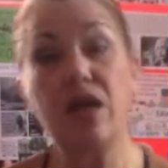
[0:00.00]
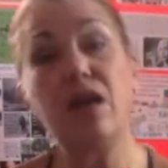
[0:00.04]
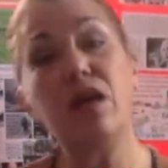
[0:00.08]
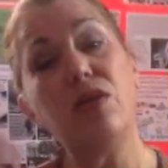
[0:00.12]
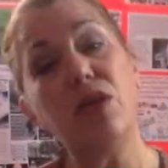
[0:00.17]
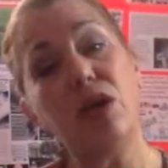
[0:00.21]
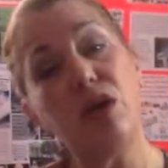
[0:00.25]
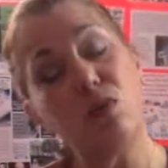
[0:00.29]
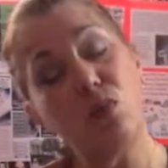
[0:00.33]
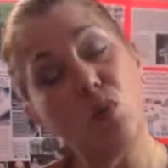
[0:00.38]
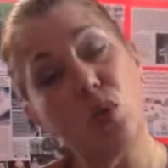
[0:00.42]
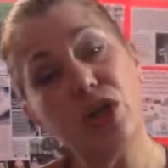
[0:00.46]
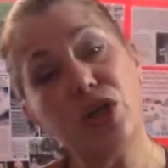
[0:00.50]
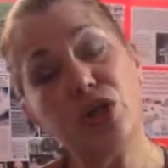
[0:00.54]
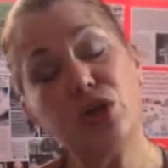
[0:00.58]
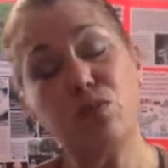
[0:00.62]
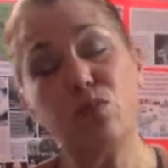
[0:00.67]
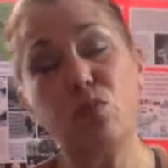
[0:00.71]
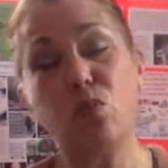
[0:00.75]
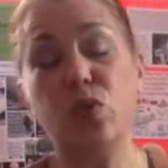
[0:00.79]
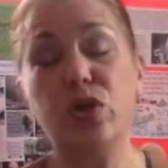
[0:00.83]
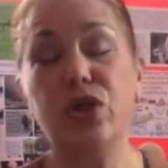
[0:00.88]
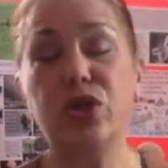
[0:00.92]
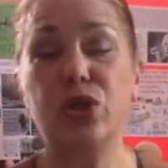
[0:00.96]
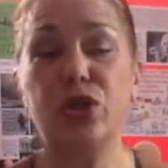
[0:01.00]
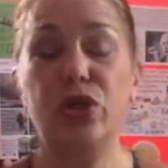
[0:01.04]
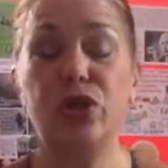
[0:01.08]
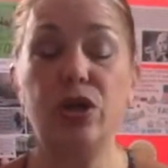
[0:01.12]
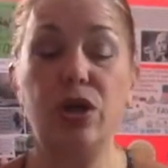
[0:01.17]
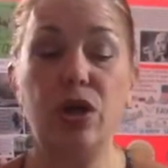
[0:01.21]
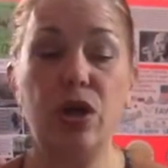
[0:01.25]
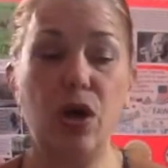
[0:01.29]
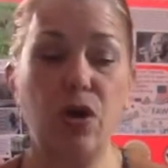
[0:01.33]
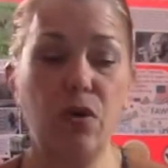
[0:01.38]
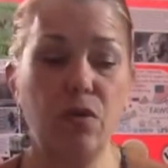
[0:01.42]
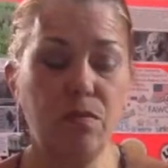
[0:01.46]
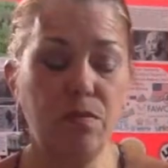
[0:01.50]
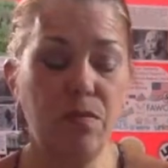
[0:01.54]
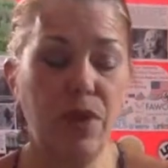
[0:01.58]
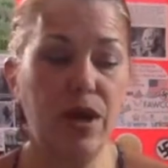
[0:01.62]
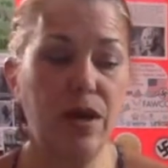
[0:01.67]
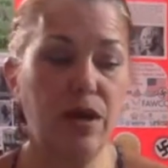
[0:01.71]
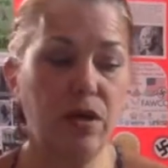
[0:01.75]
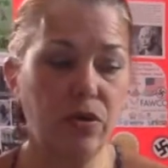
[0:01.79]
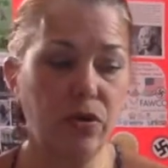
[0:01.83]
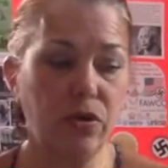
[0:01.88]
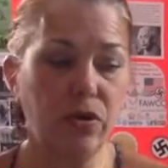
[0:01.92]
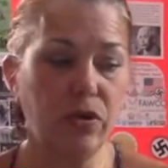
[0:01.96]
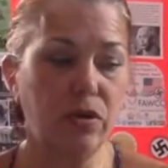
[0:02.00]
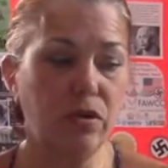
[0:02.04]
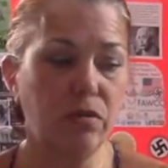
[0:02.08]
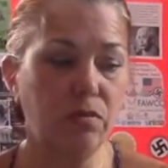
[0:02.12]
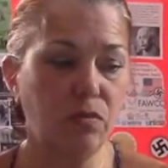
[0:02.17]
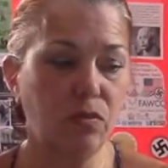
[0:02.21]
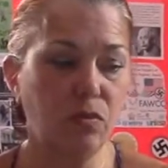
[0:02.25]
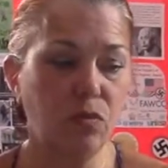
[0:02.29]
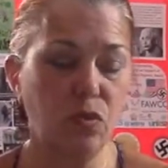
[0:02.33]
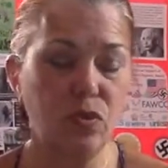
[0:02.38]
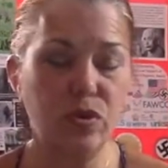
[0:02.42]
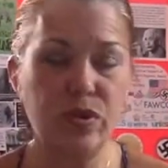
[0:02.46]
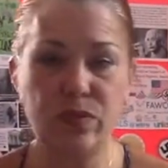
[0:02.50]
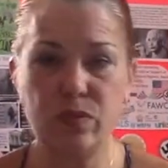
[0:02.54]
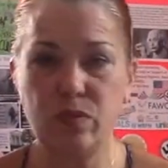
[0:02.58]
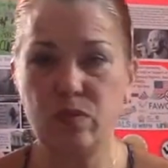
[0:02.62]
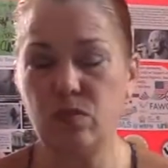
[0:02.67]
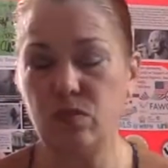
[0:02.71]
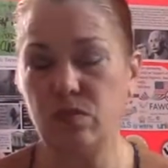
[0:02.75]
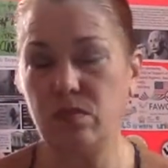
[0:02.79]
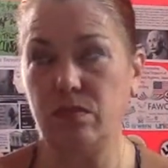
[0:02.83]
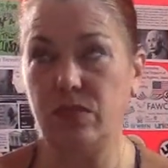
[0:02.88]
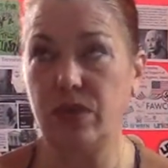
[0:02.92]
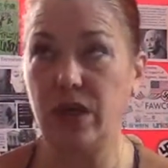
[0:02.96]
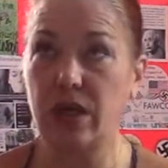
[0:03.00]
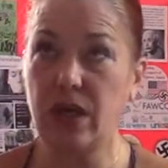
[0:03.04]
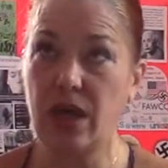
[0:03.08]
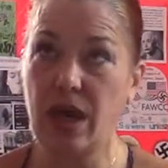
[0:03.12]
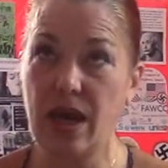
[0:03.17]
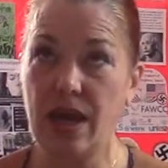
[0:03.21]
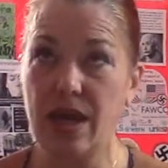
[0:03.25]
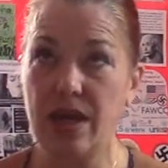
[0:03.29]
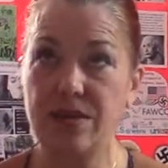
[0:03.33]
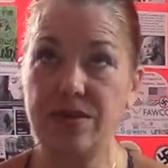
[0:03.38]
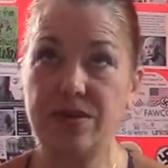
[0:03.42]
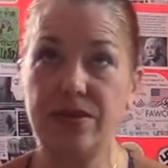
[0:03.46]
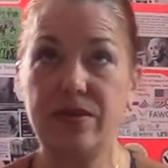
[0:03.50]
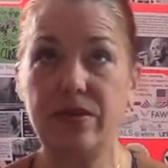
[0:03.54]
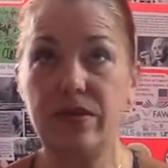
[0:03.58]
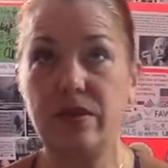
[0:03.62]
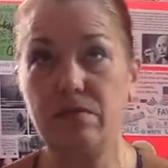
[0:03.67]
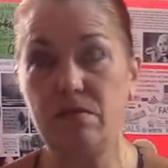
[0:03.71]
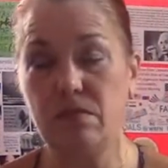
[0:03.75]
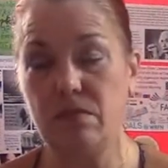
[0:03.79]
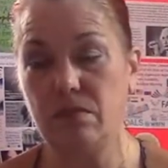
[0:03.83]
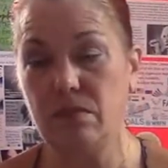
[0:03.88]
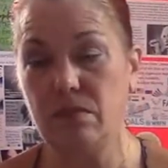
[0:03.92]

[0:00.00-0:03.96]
and then which made her, was the case that